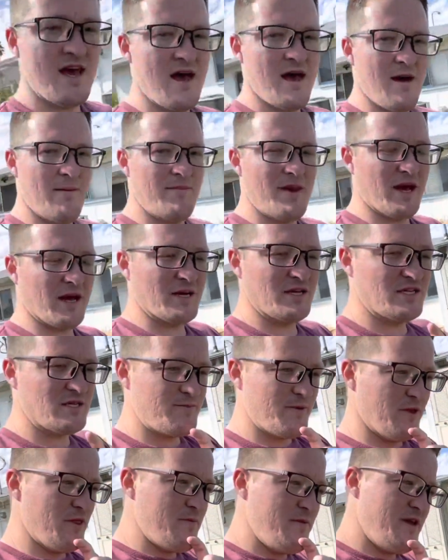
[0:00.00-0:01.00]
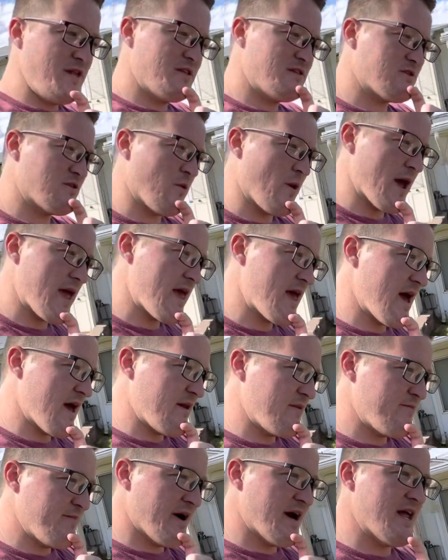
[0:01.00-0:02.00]
I'm not gonna spill the beans quite yet,
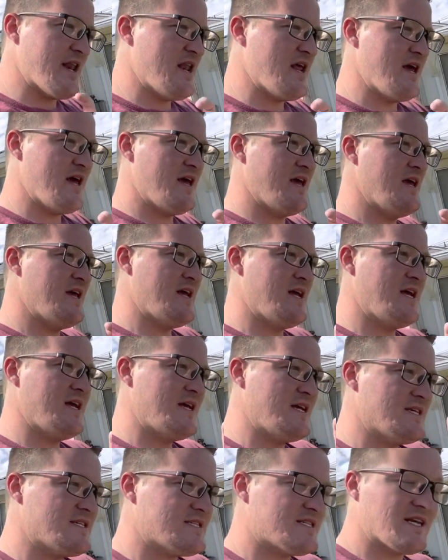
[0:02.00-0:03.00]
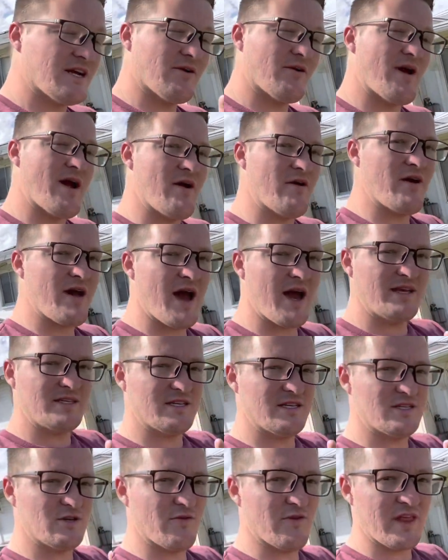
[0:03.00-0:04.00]
but stick around, guys,
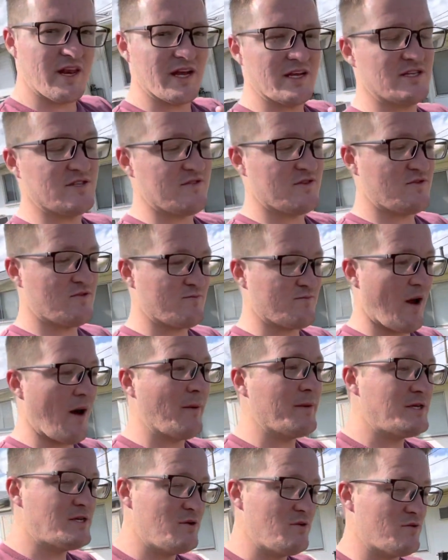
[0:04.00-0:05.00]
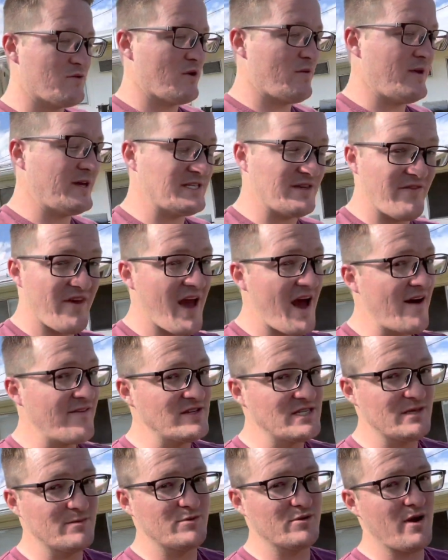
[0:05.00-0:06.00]
because over the next probably two, three weeks, if you haven't
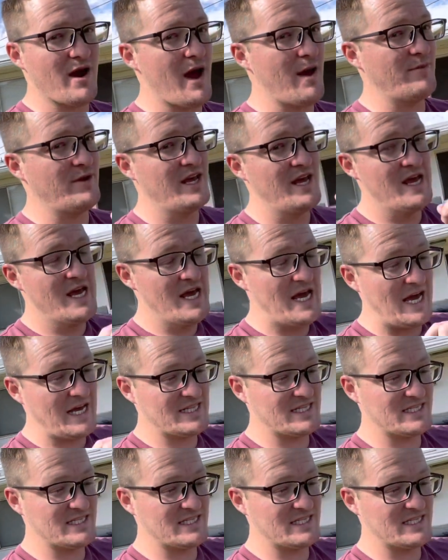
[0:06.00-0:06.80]
subscribed, hit the